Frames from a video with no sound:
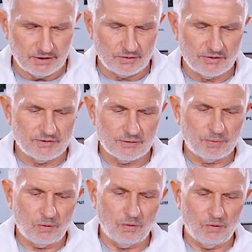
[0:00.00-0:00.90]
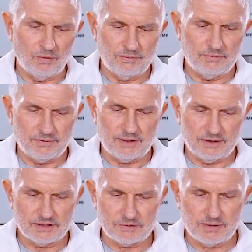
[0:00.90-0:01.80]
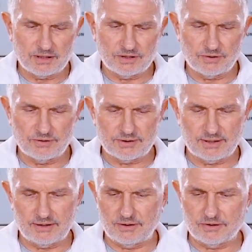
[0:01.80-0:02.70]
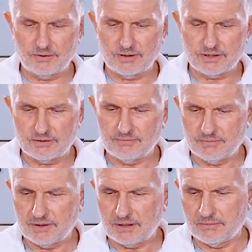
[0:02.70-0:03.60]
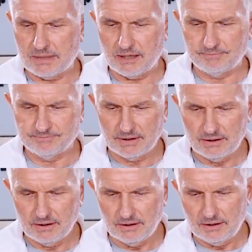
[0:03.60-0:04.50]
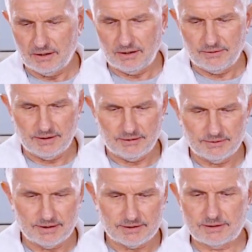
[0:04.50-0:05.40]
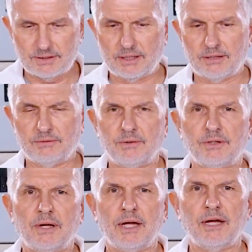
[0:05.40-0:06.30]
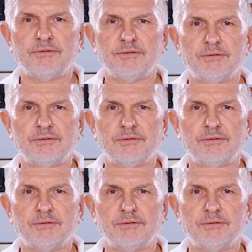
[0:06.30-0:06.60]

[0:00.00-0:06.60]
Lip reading: give it a pull and just make sure it's in there so it doesn't come out. And then that's what you have